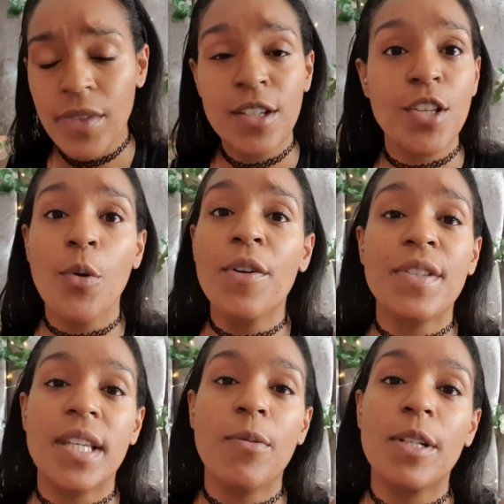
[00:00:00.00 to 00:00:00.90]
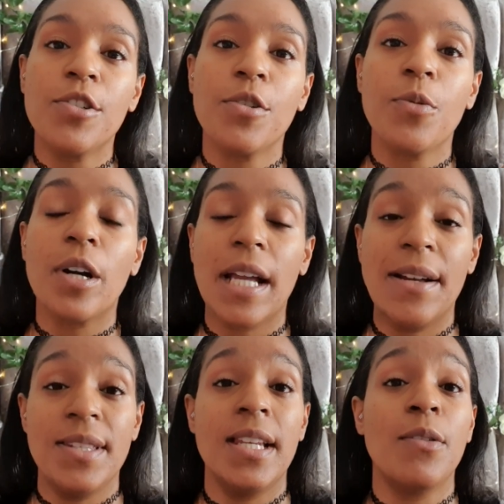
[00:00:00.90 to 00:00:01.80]
So obviously when you do
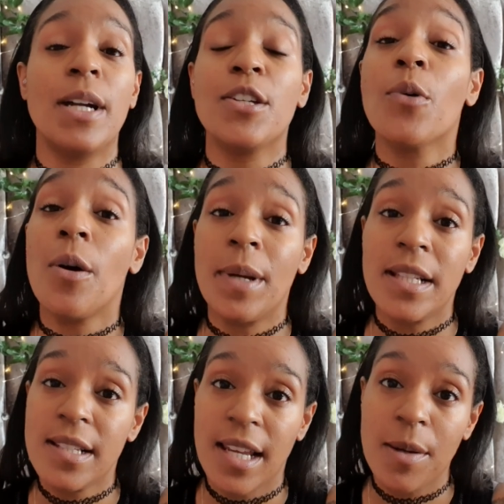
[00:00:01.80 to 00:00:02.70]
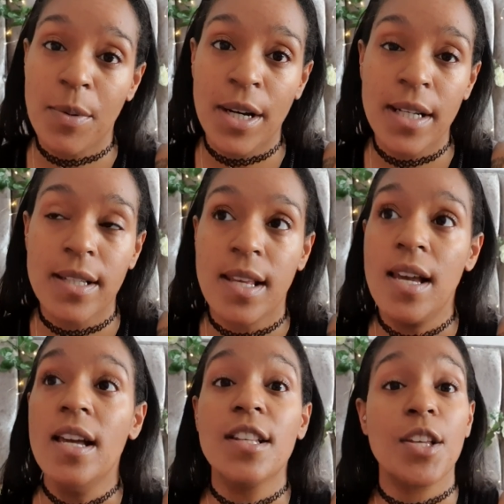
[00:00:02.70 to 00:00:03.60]
workouts anyway, you are meant to take breaks.
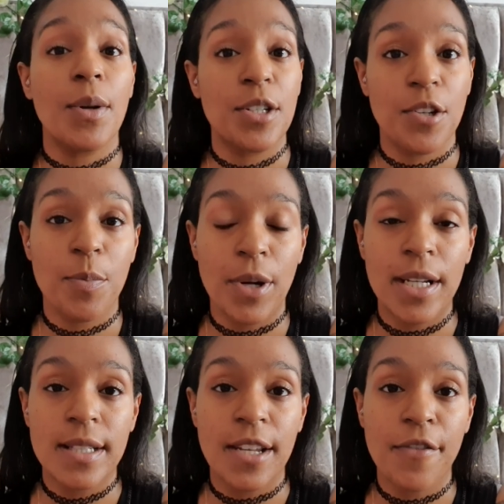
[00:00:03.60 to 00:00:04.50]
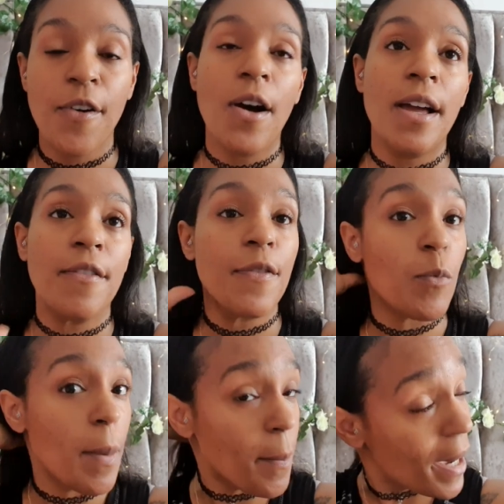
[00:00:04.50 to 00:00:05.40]
So I took a break day five,
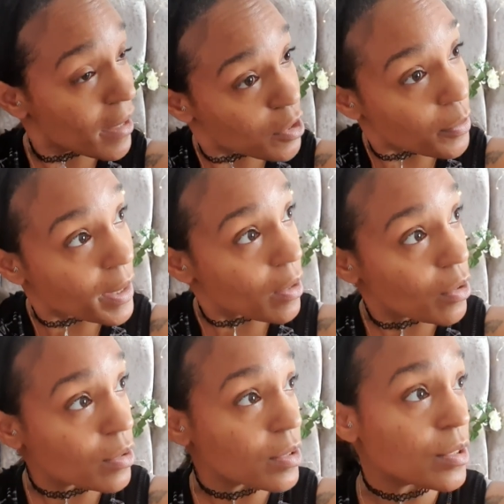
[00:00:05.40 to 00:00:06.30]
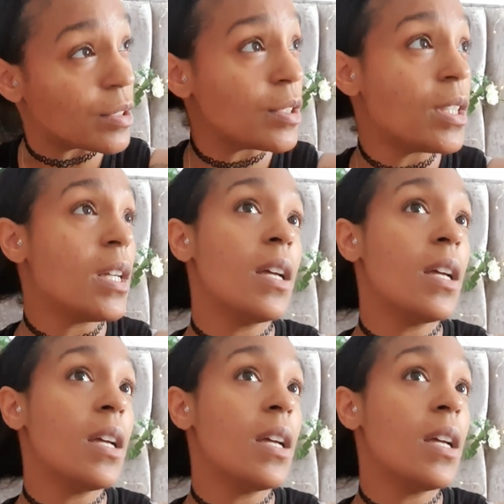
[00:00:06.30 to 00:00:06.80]
went back to it on